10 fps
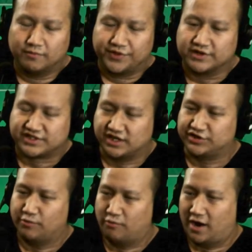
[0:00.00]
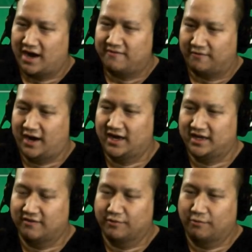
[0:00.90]
there's such a wide
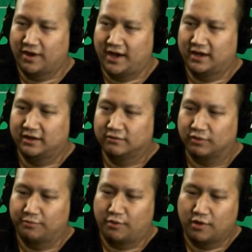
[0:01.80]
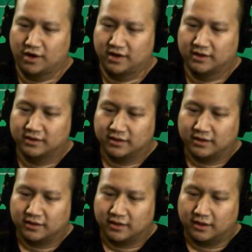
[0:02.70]
variety of the way we're born,
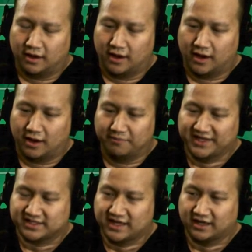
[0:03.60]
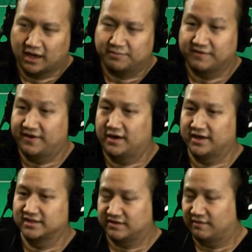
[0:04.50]
that's like up to
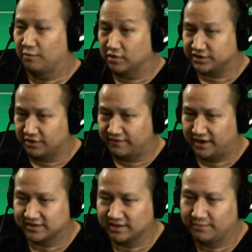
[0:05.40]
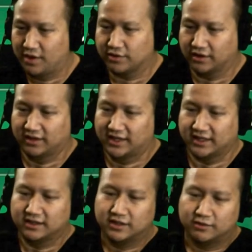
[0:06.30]
variance, even more so variance than poker.
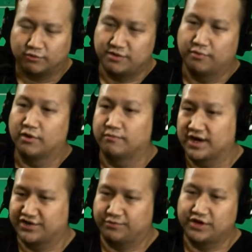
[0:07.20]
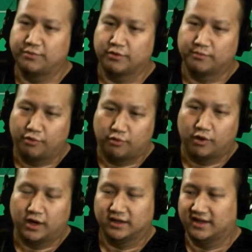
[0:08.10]
Like, were you born rich? Were you born
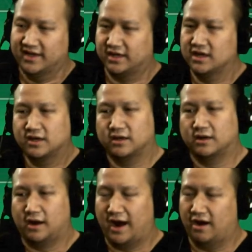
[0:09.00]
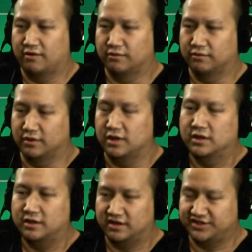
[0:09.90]
poor? Like, how
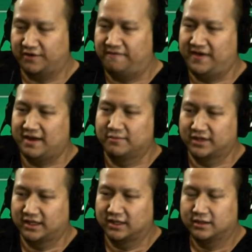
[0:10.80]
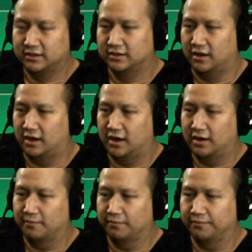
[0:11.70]
is your family? What
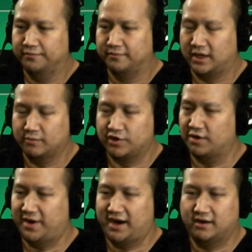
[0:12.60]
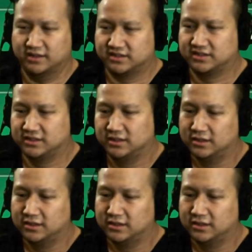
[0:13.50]
are your parents